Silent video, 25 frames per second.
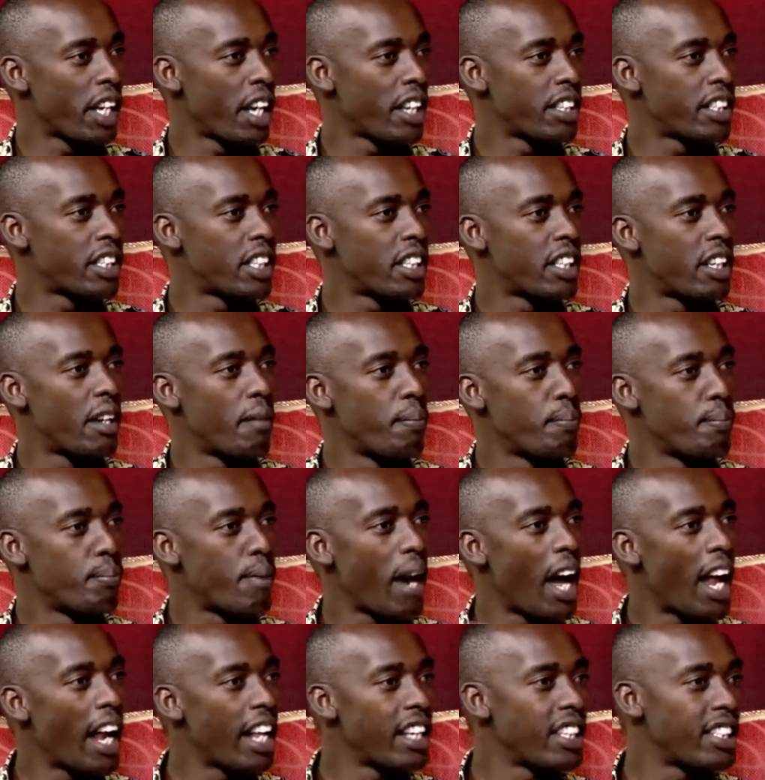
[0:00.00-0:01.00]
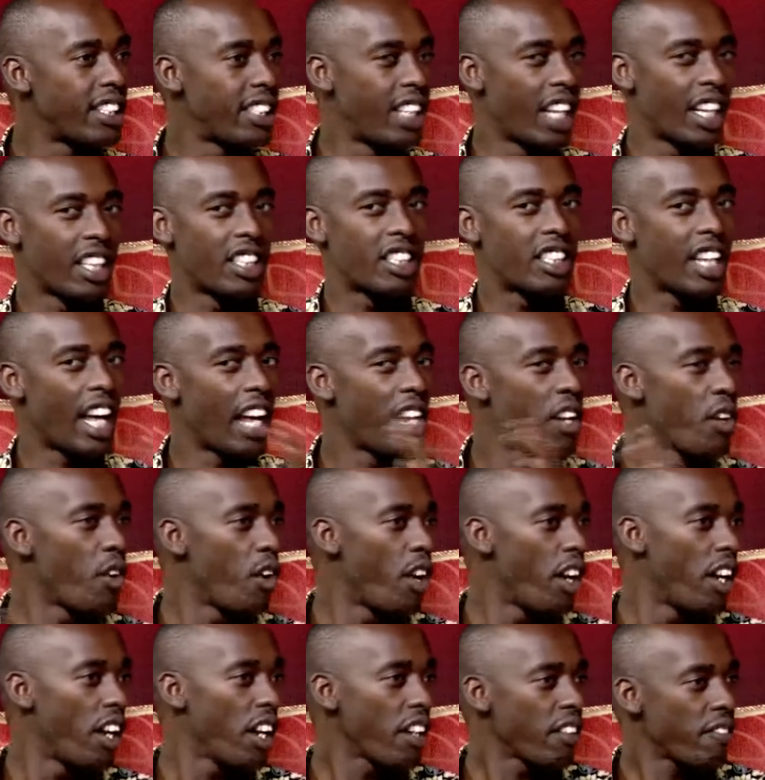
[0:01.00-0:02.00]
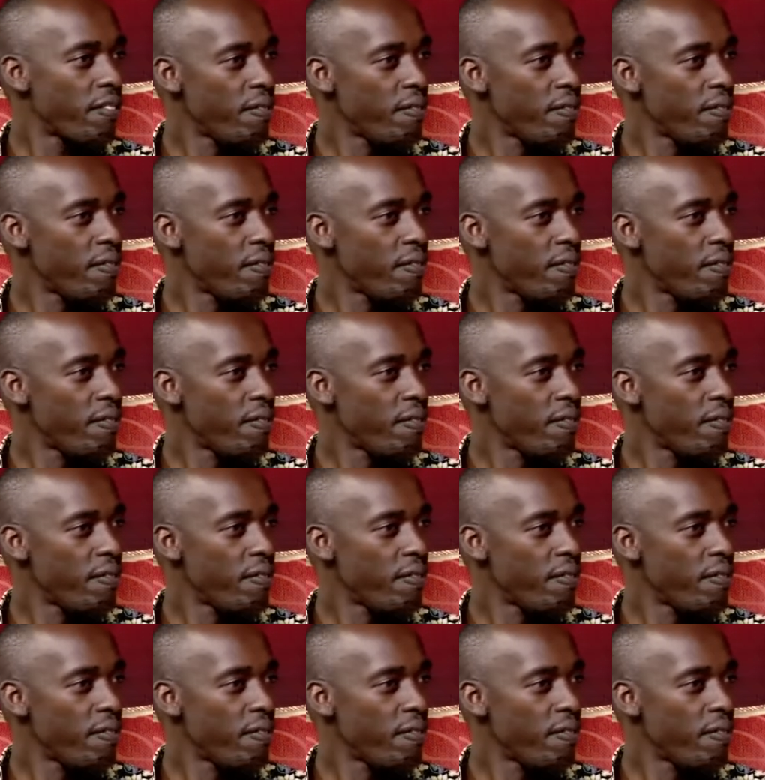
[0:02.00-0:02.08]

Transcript: us balance the external